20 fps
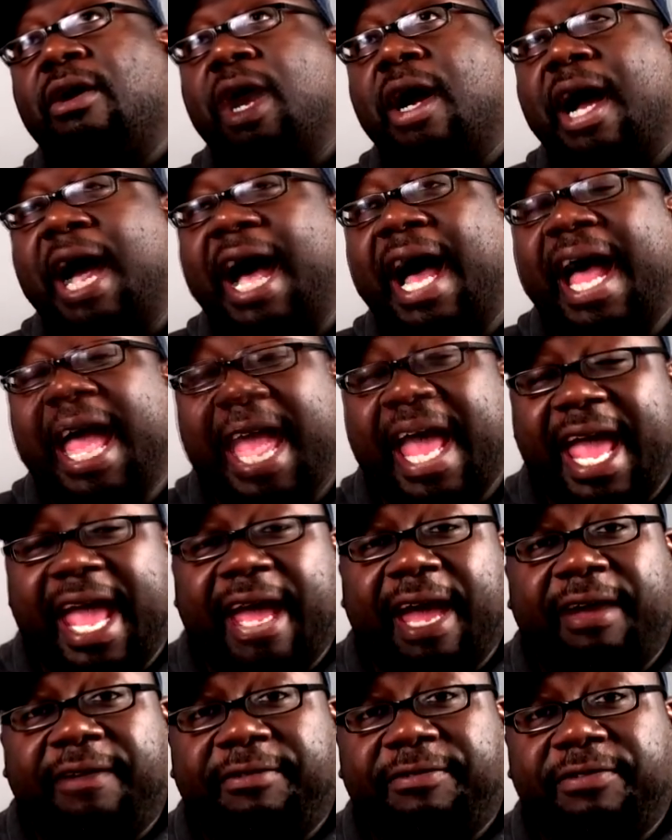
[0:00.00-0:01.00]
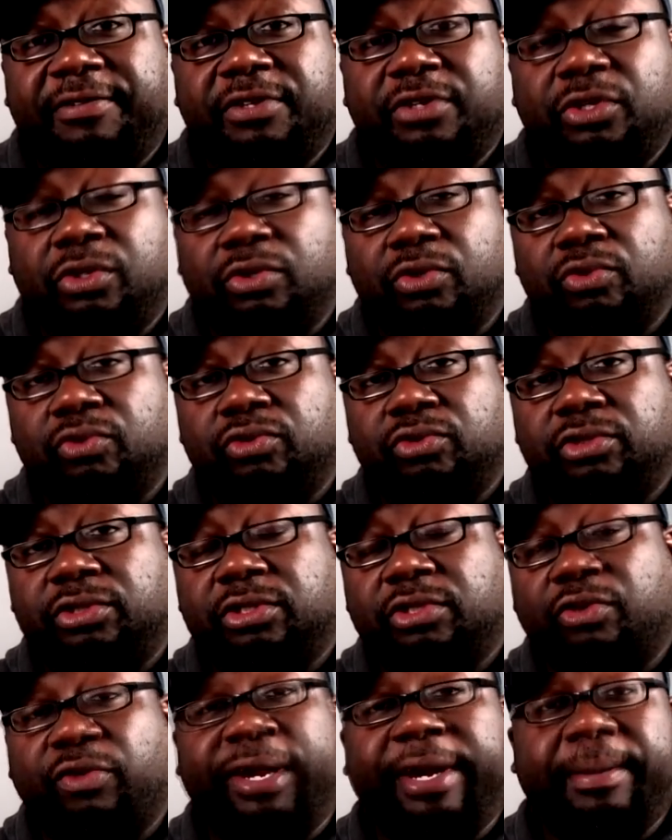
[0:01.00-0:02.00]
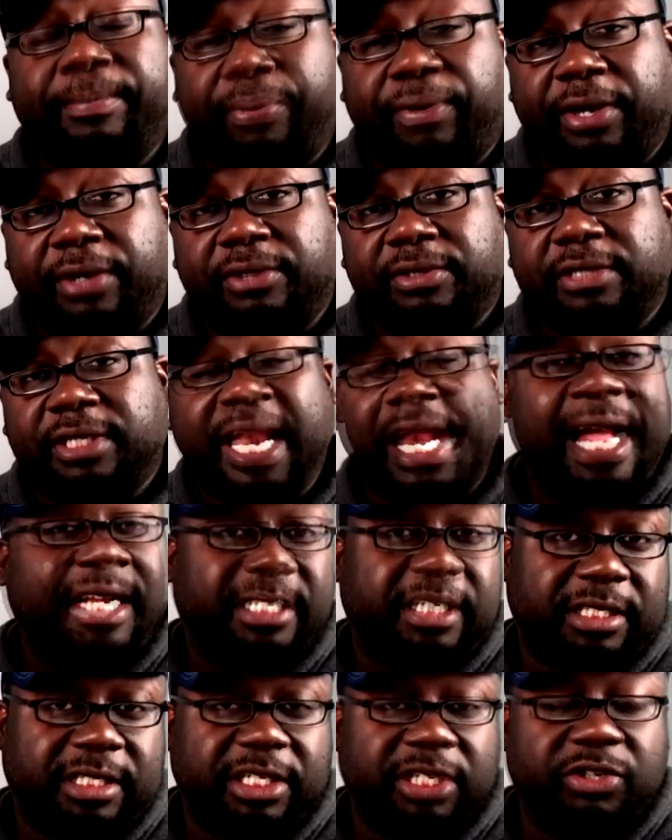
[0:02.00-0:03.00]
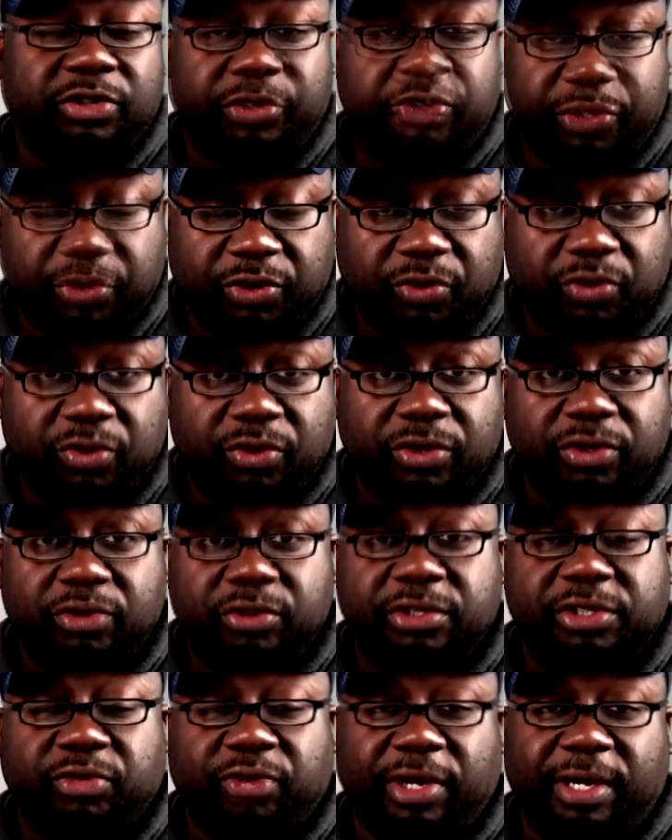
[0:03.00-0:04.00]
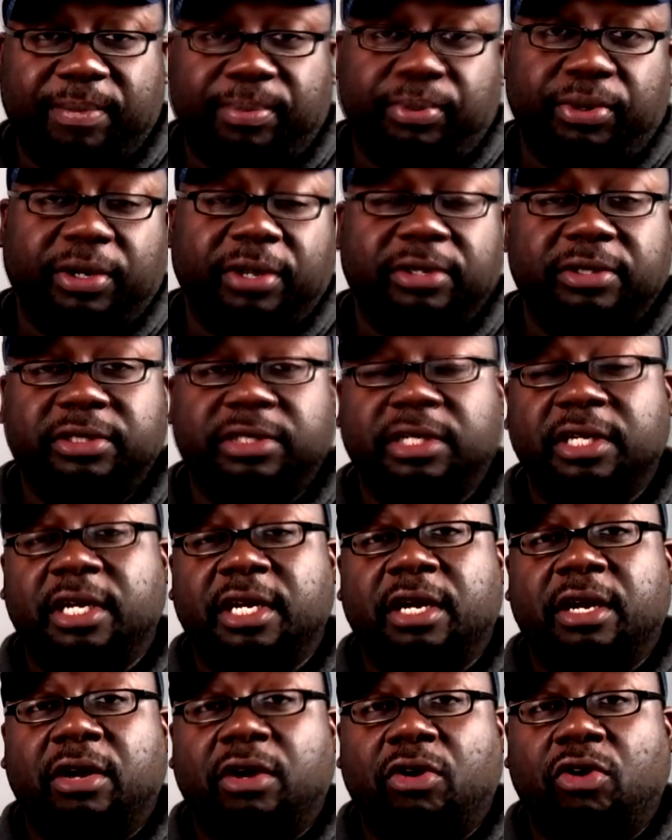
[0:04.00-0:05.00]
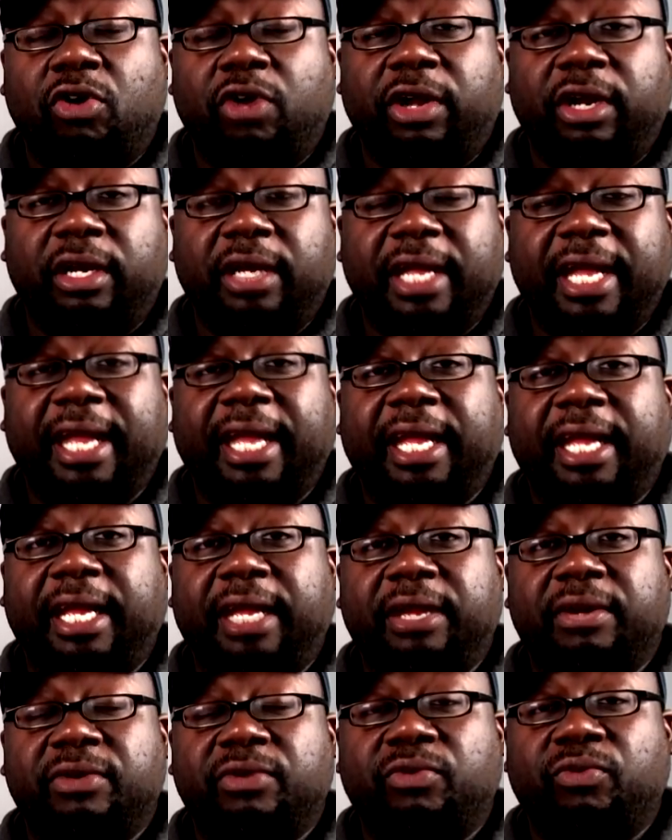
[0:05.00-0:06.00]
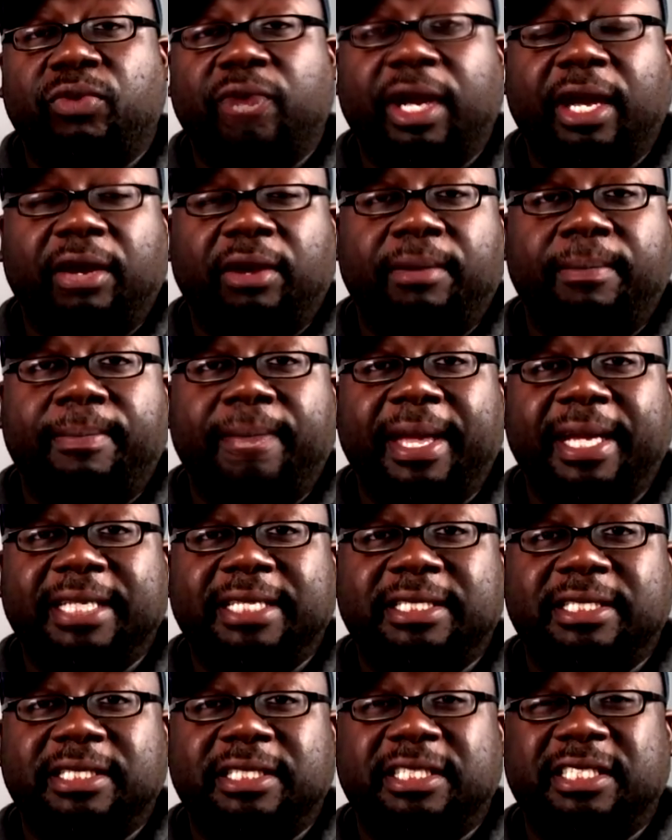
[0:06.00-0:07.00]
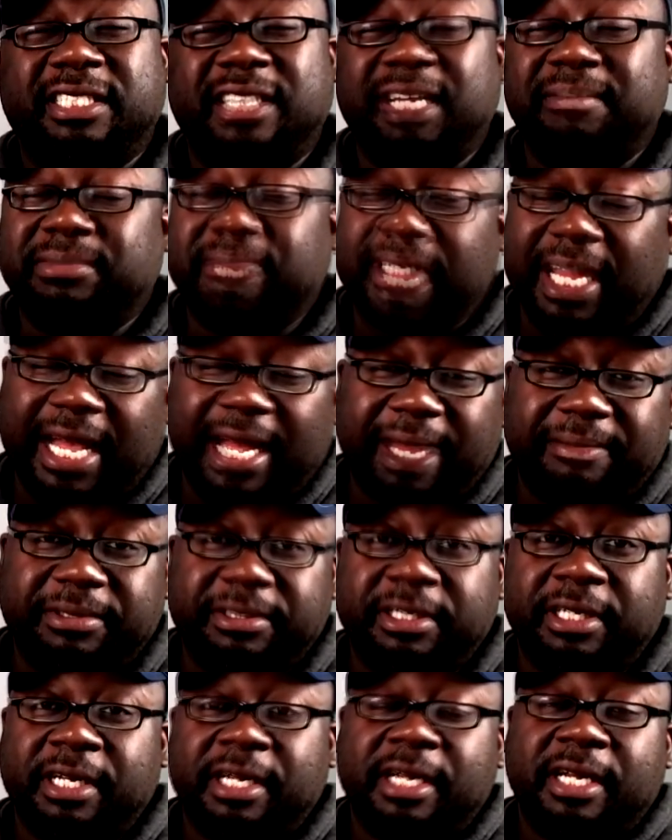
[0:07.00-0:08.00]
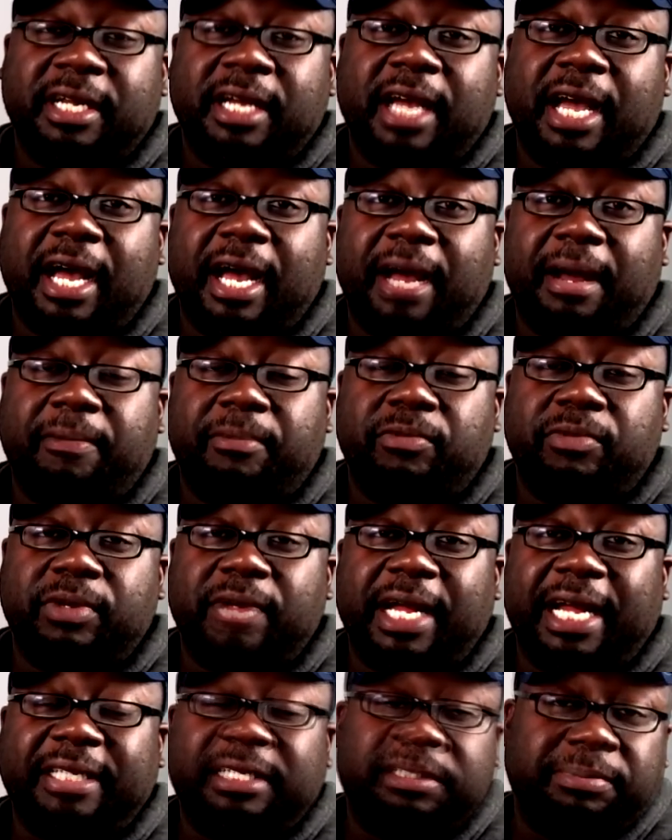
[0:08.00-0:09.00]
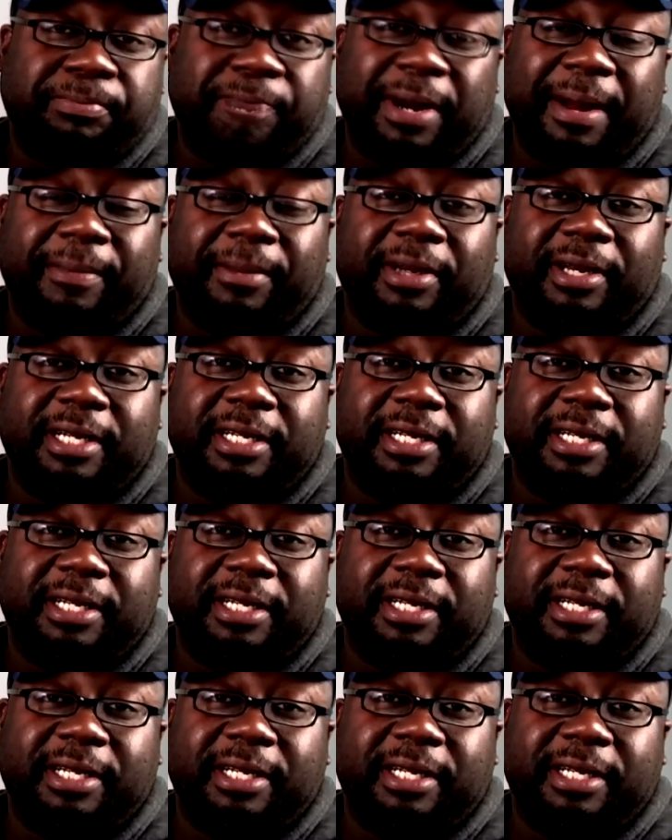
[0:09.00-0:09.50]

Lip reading: I have used screen printers, and I still do use screen printers on a regular basis. Sometimes I primarily